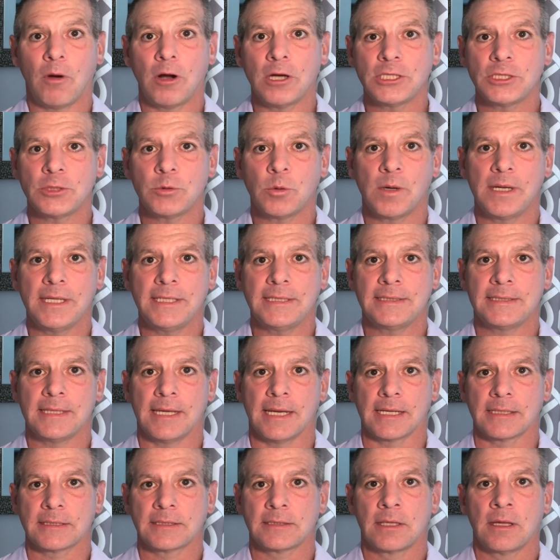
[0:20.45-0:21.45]
March
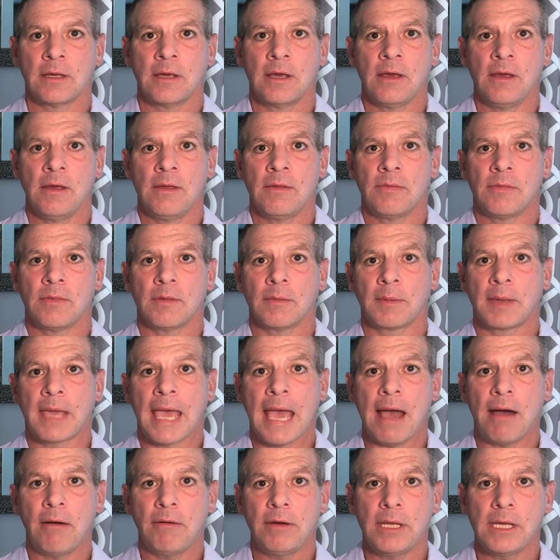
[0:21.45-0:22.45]
twenty-sixth, the
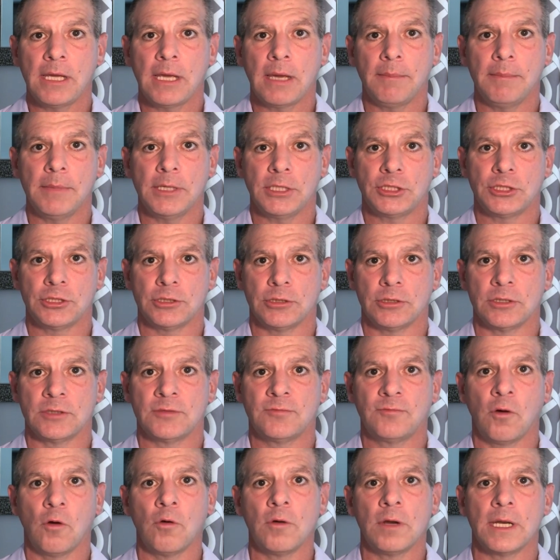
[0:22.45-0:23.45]
county commissioners
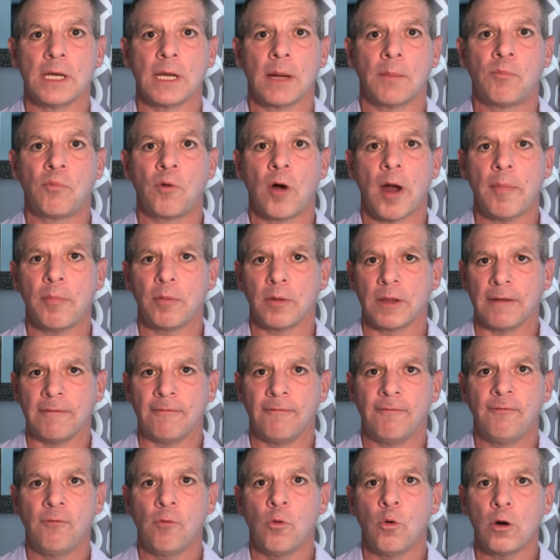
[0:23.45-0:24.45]
voted abruptly
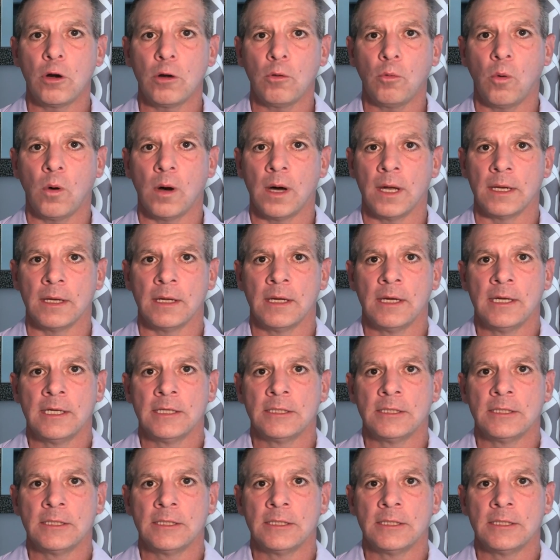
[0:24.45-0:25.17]
four to one